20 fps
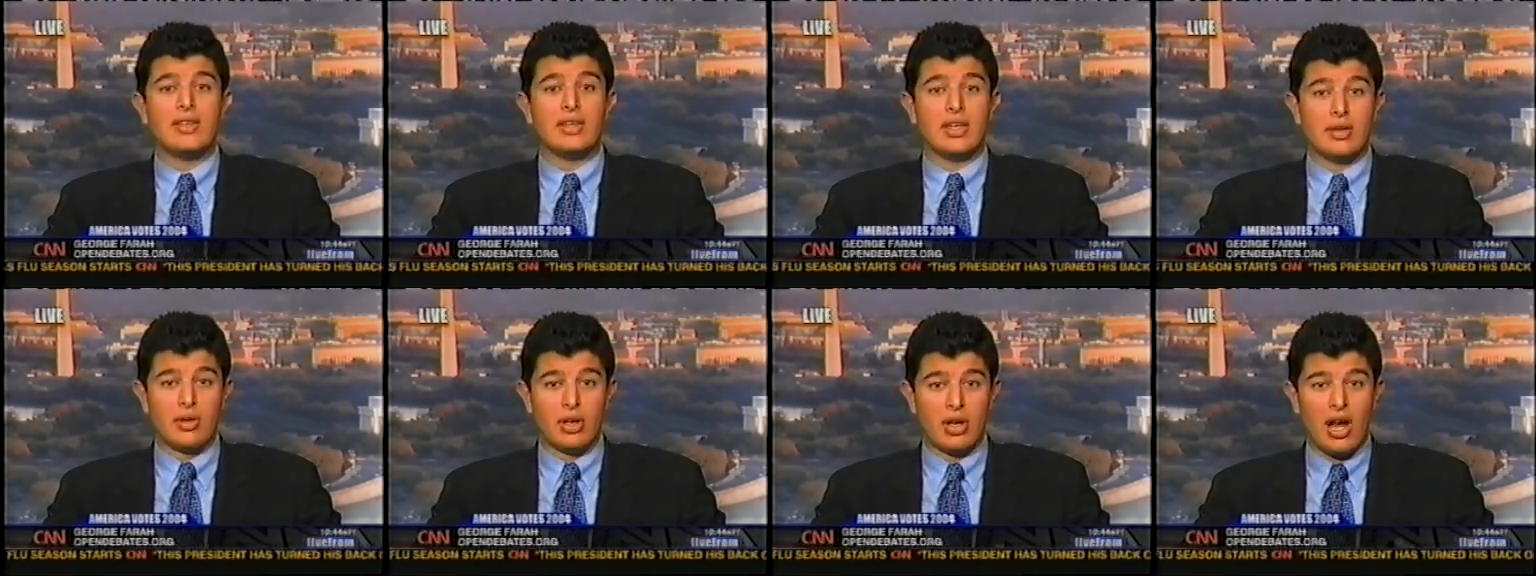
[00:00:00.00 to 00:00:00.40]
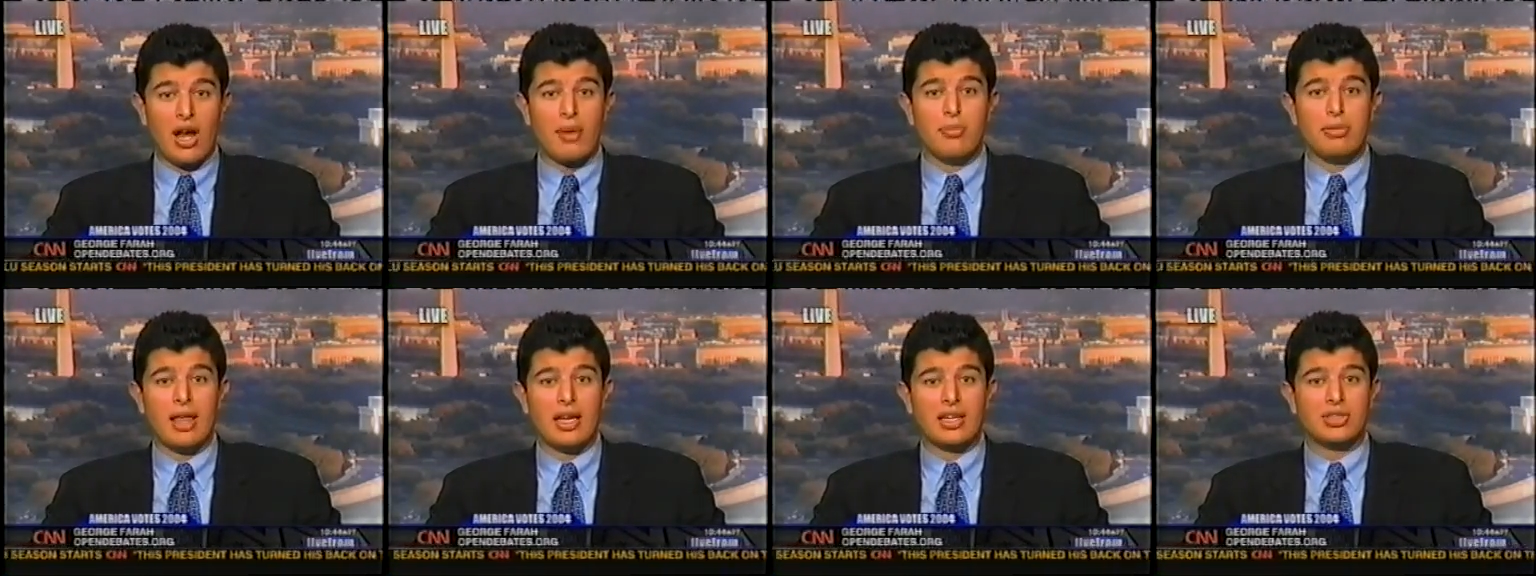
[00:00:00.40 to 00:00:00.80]
the
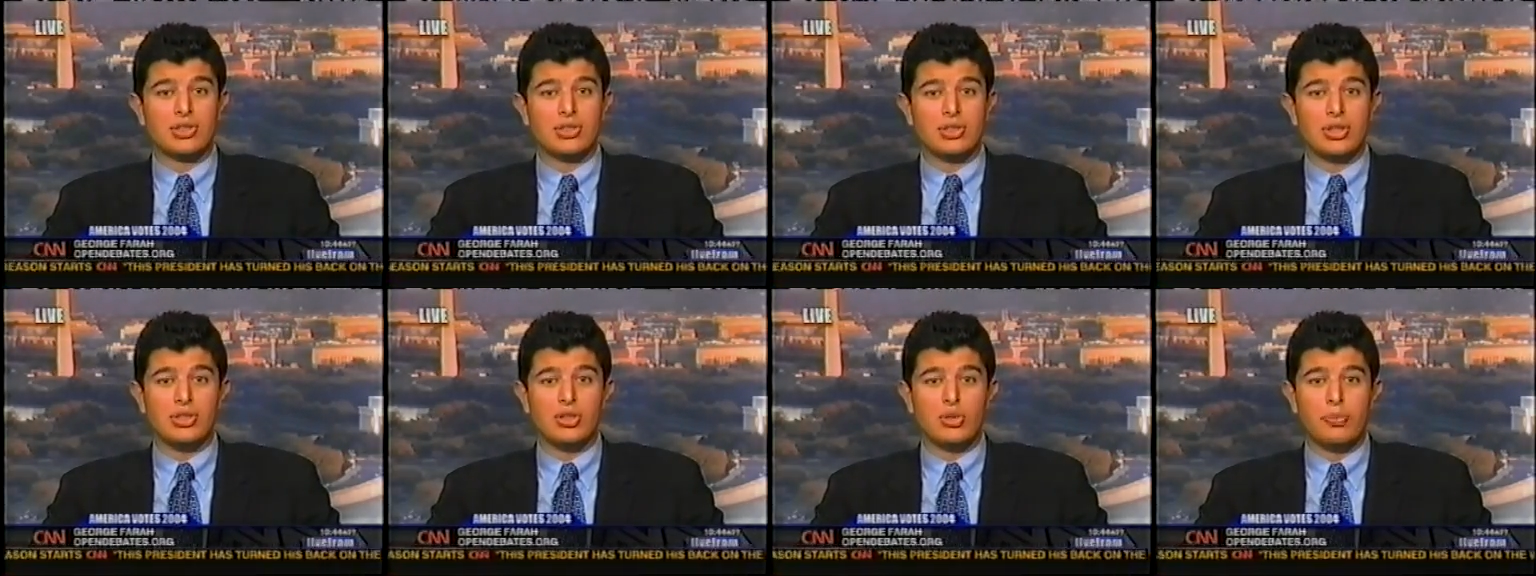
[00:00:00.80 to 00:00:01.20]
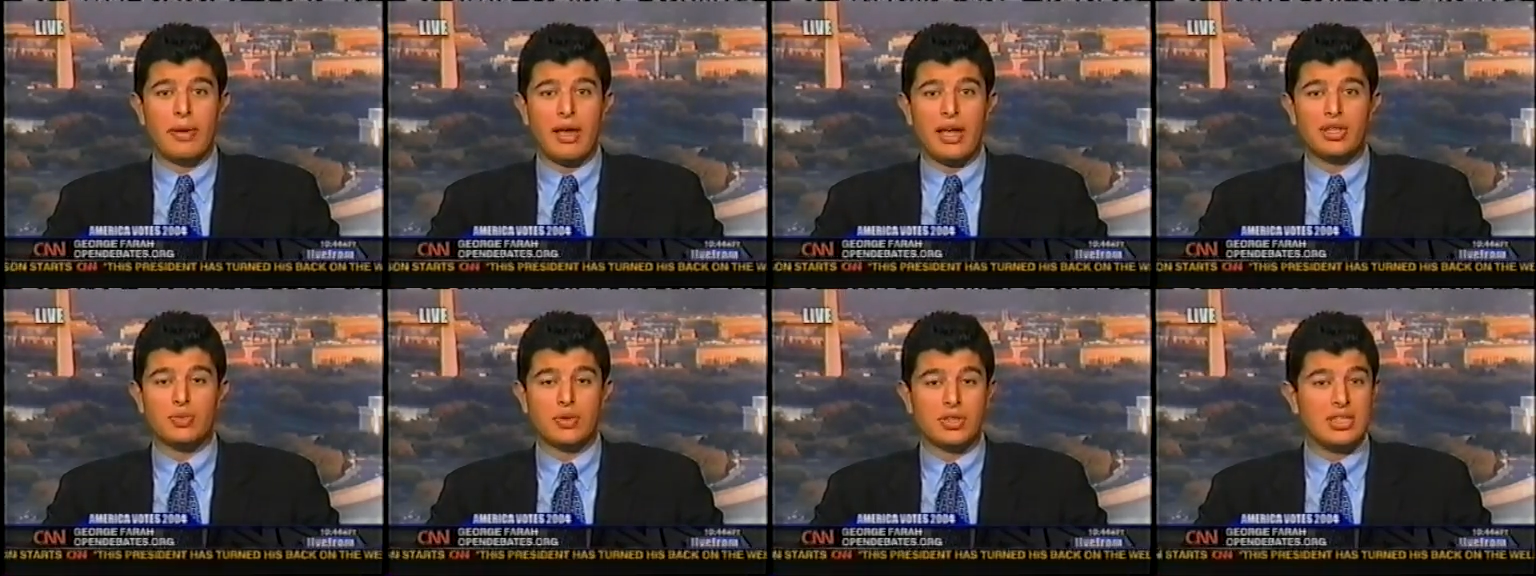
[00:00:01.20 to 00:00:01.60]
complex
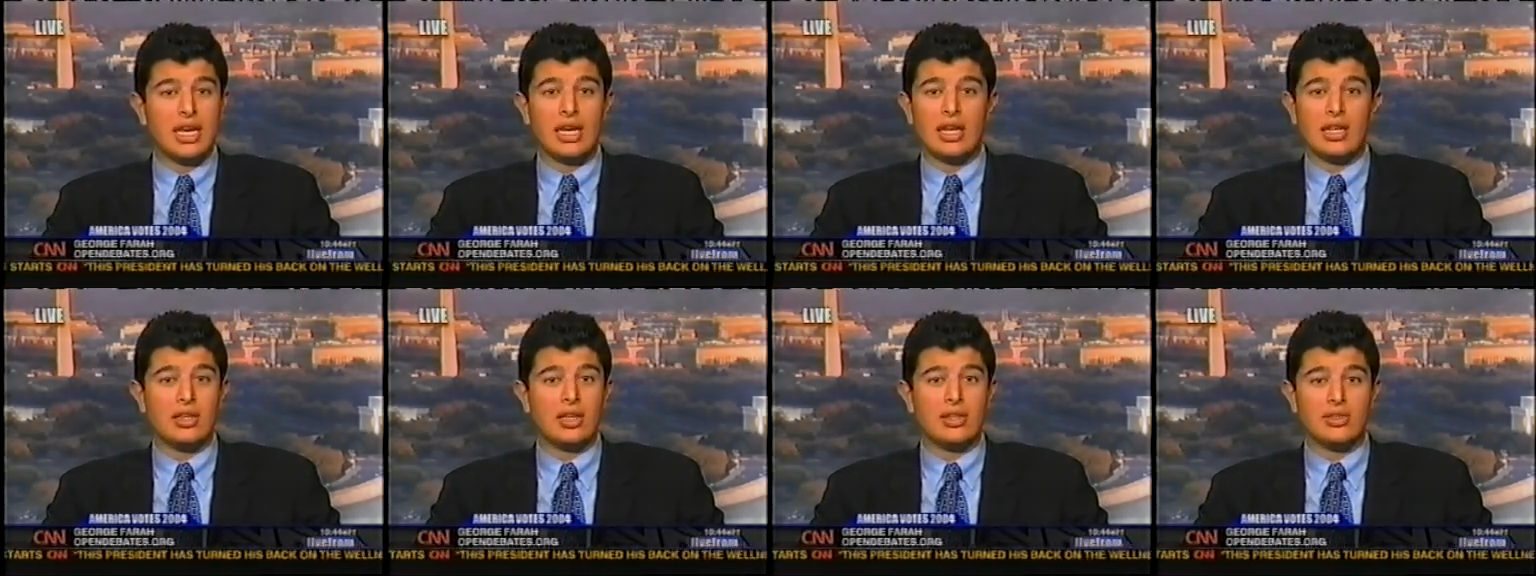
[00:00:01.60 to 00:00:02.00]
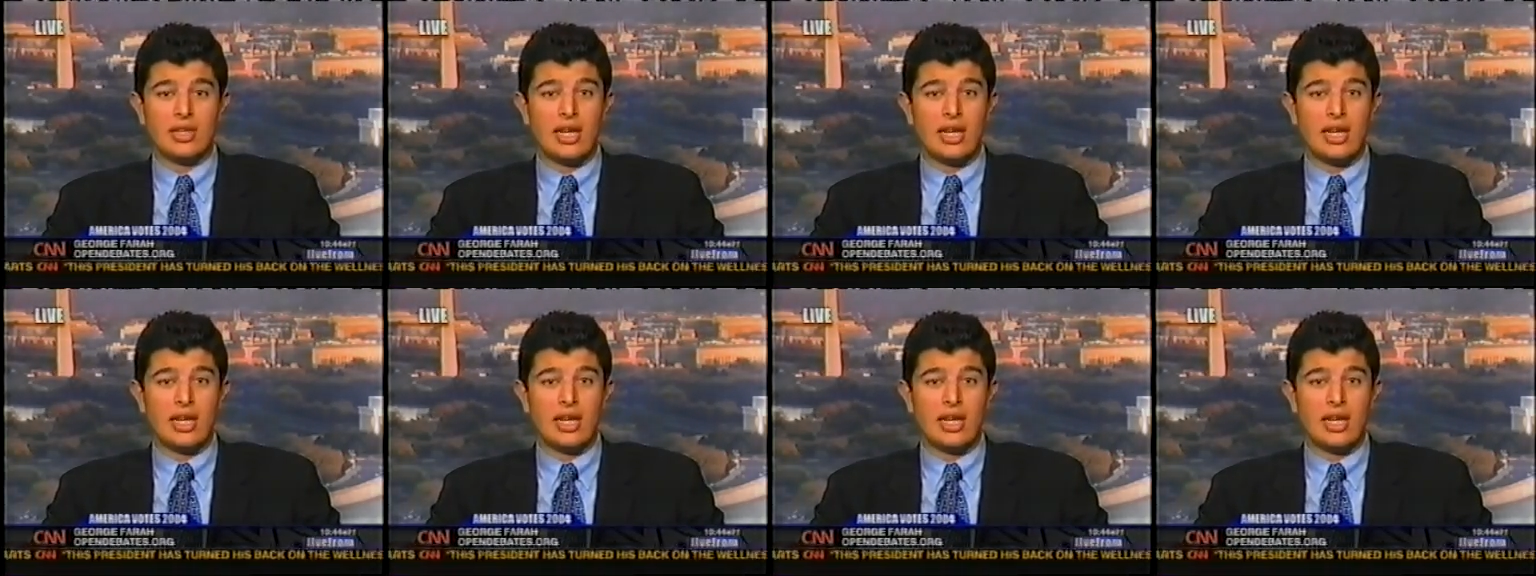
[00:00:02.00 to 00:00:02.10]
32-page, ridiculous,